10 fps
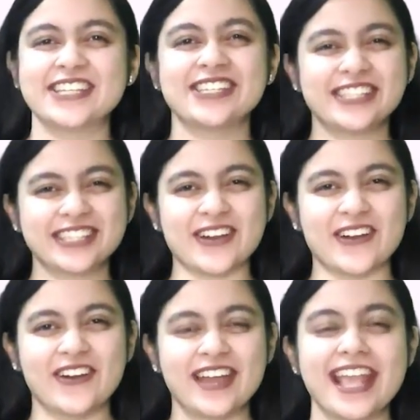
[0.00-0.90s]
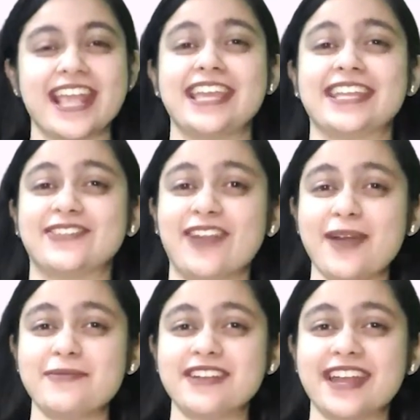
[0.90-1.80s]
So in
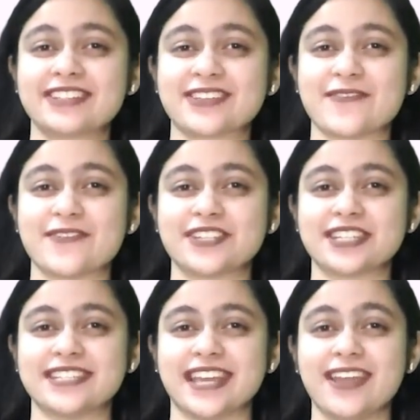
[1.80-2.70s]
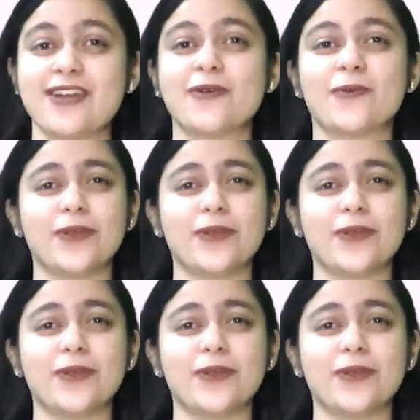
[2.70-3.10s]
grammar extra for today,